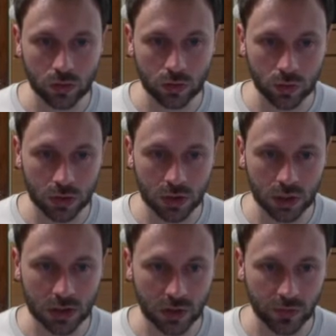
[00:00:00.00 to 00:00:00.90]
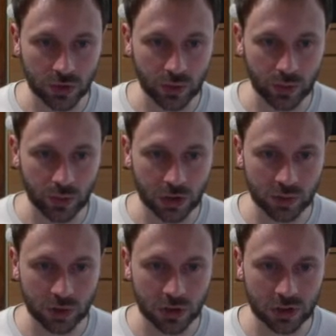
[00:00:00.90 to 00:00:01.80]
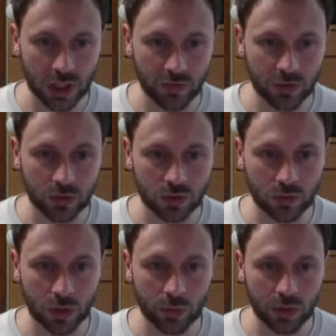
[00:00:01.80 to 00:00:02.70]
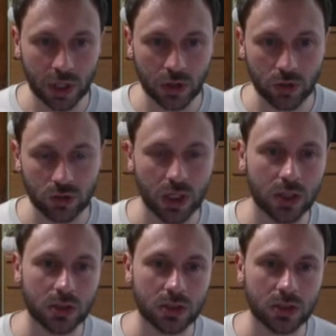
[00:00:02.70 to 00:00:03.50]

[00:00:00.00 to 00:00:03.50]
good a Surface Pro is because I haven't used one, but I know that